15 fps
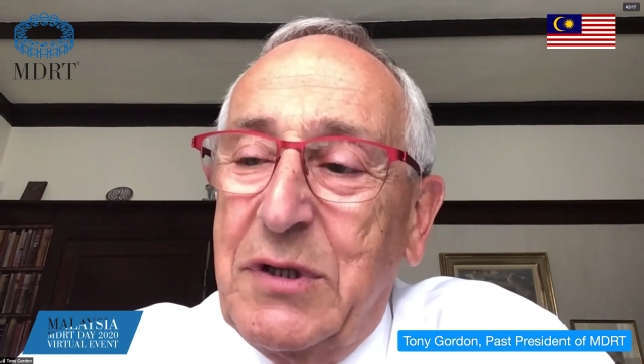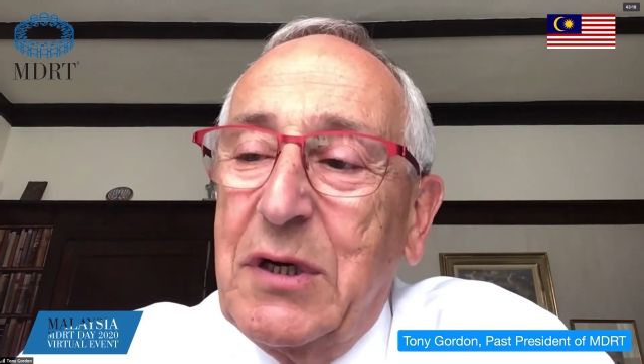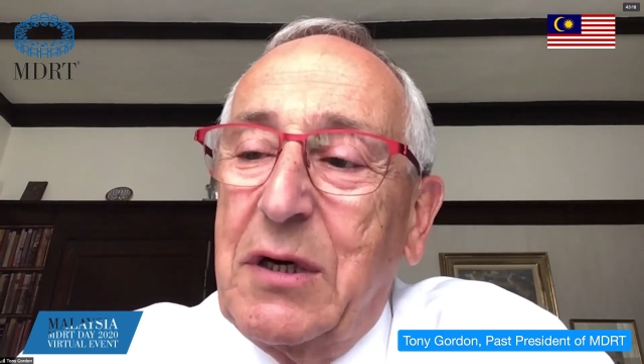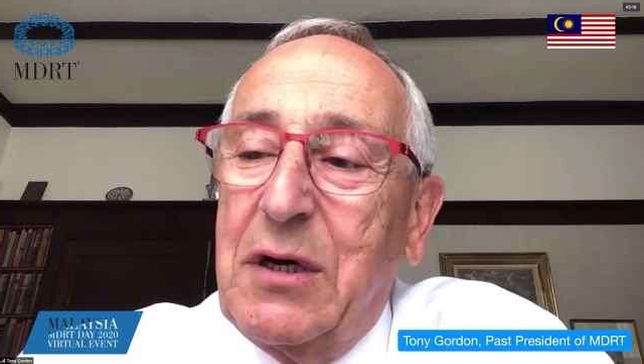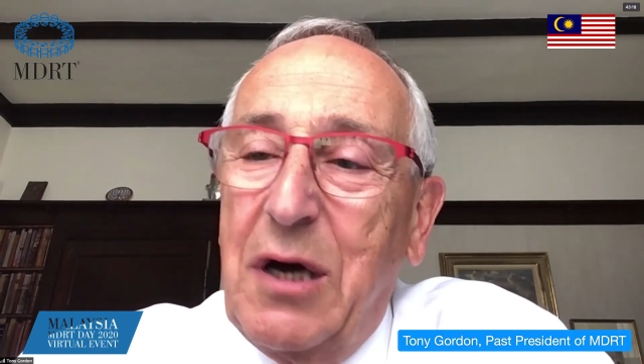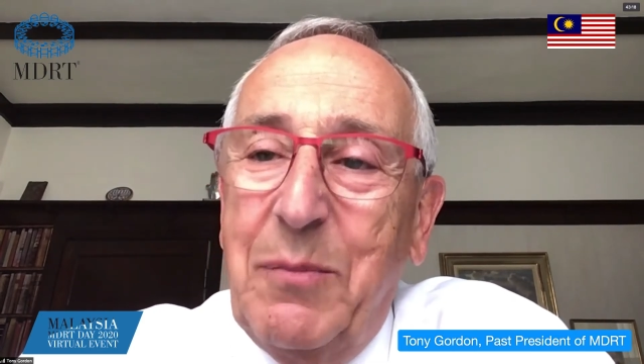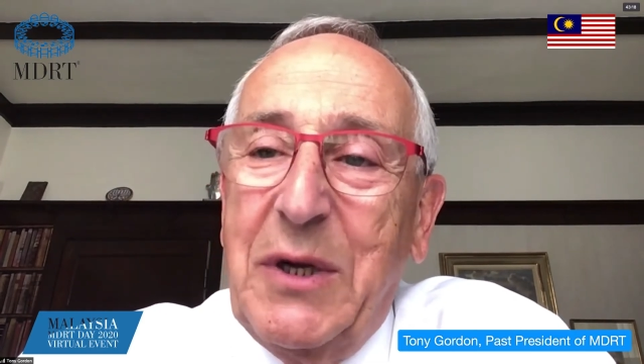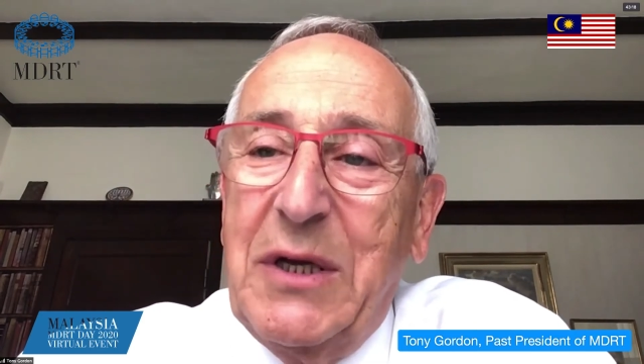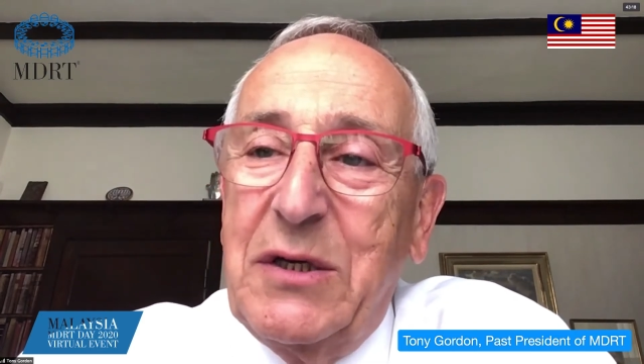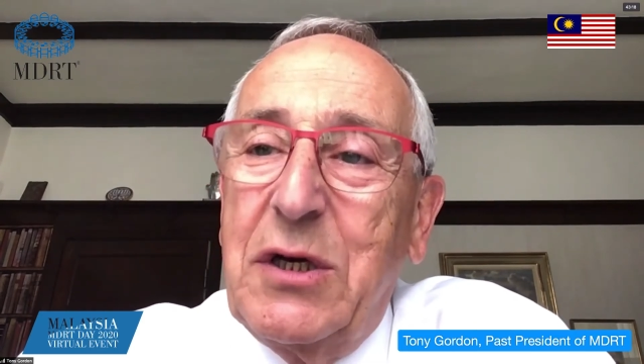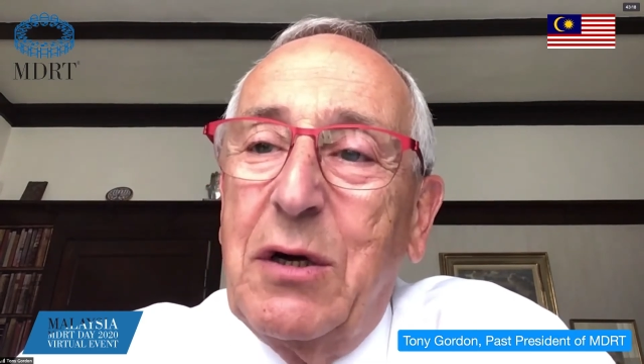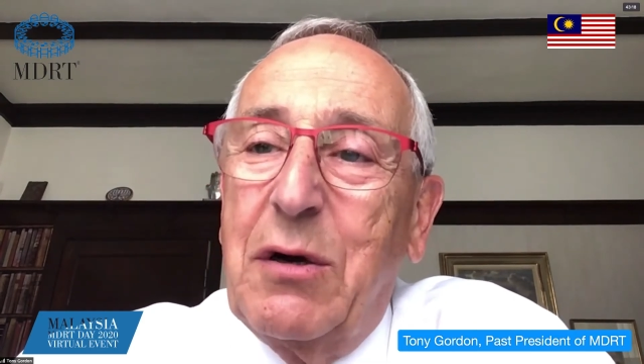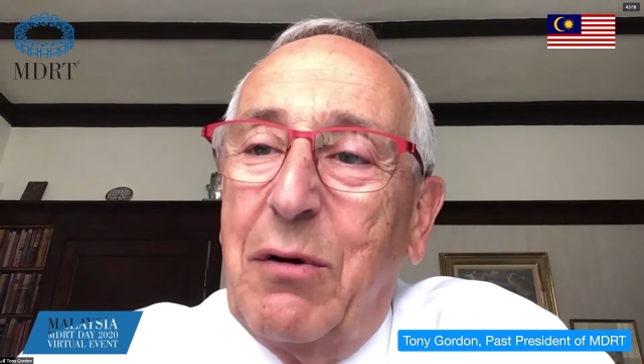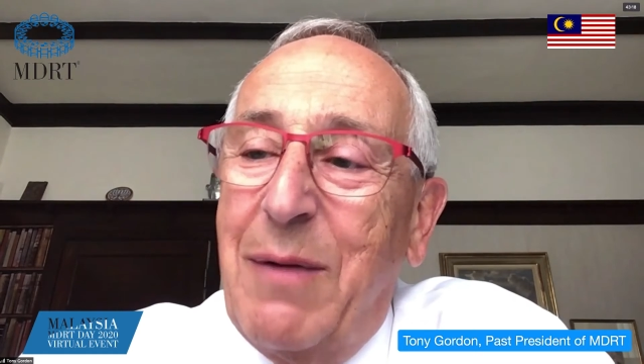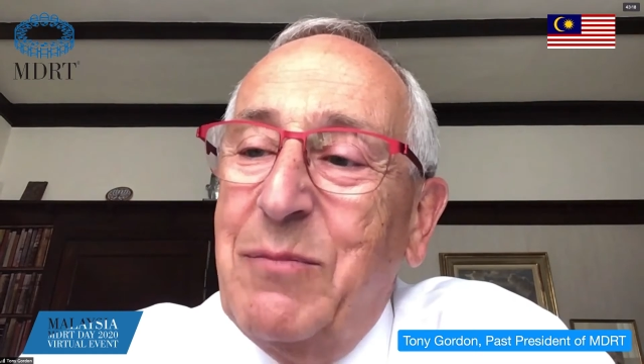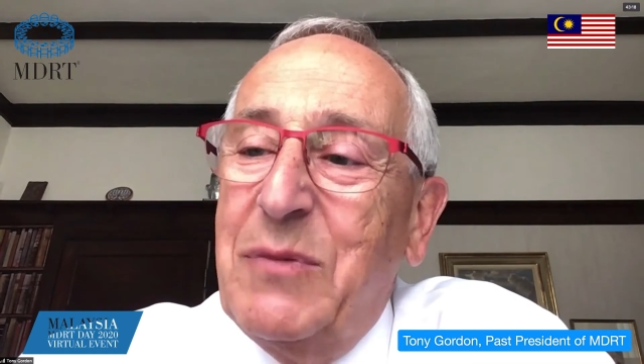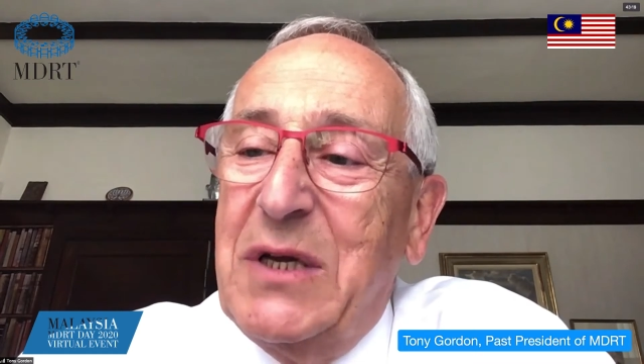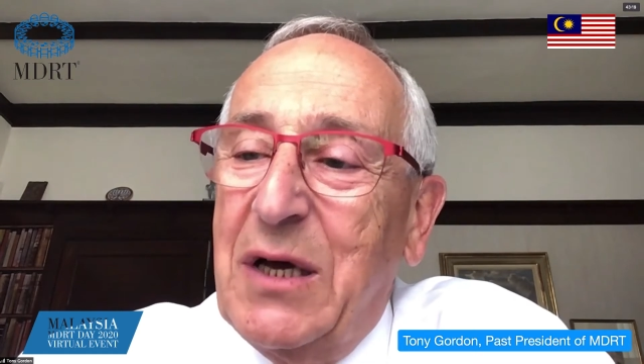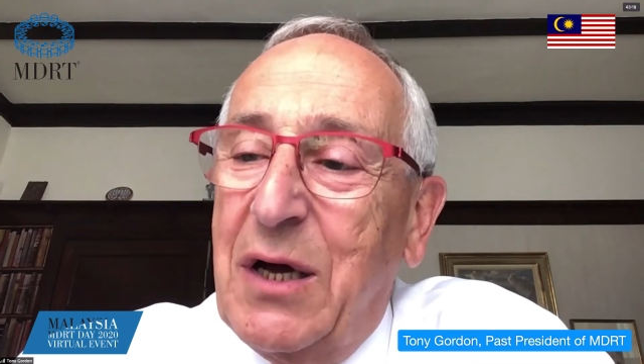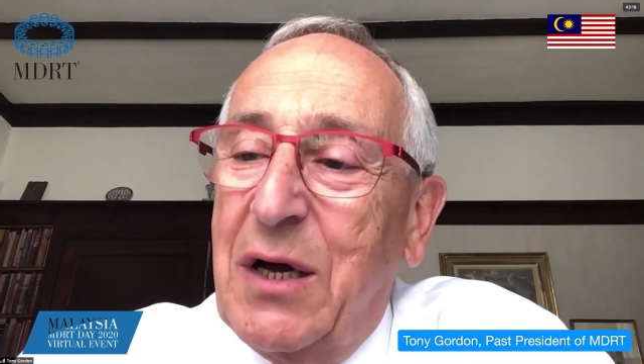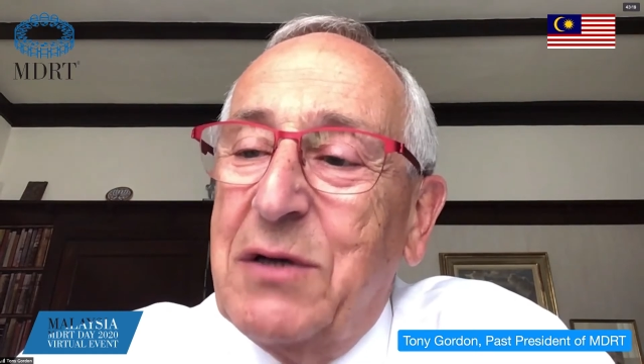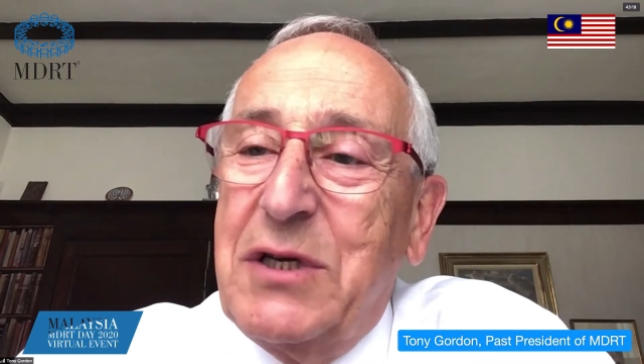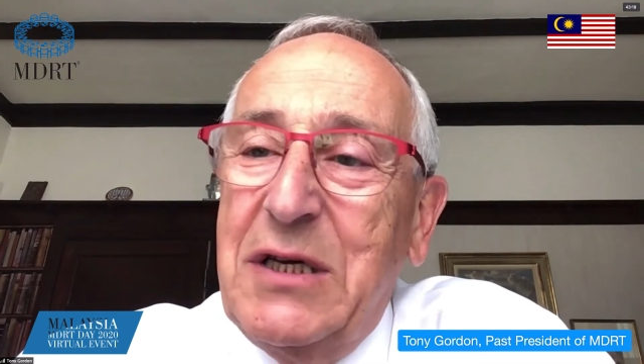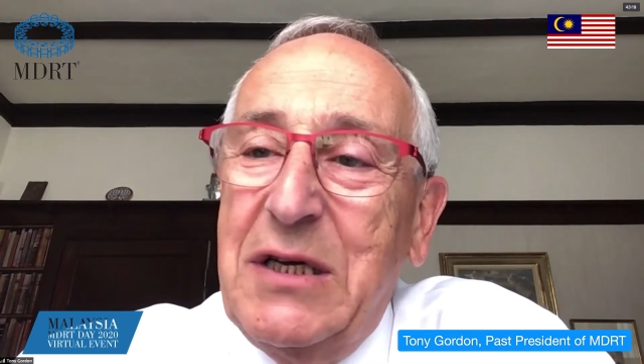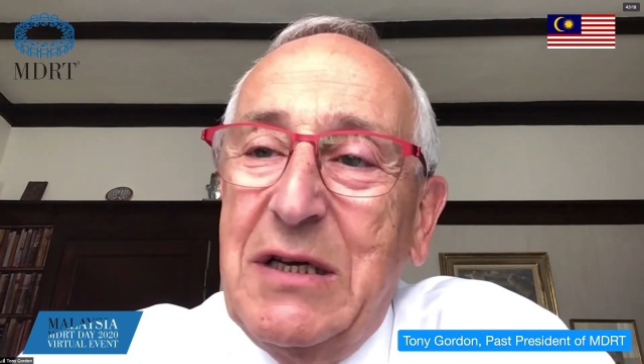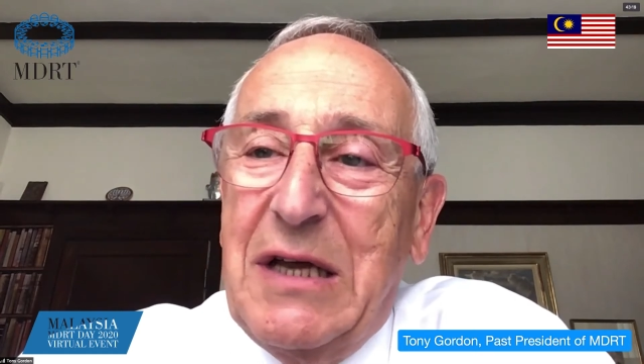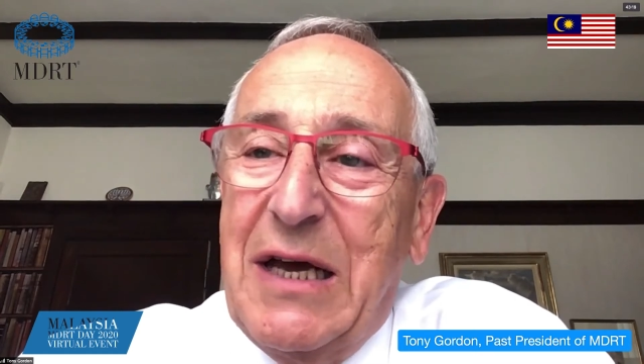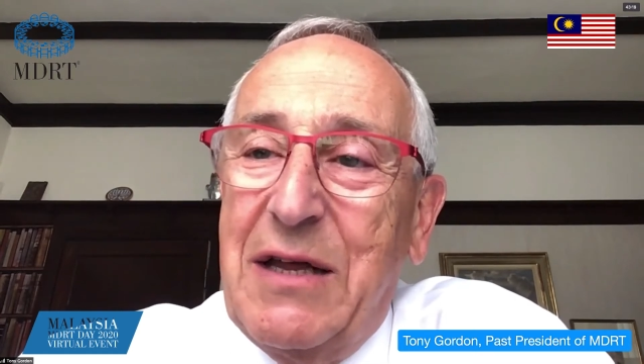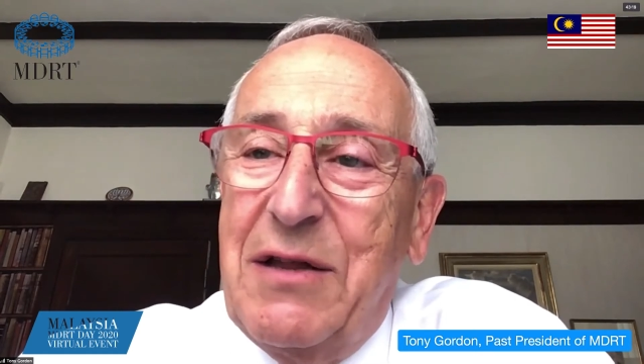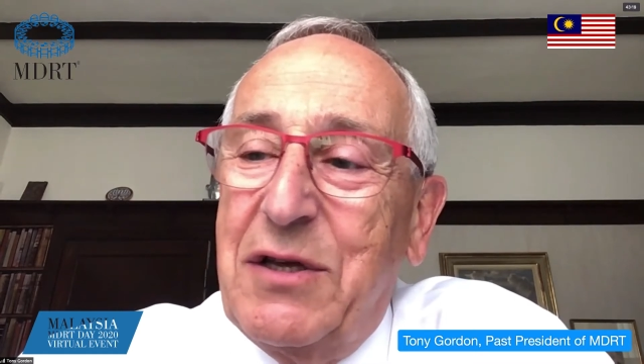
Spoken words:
to coming to your MDRT day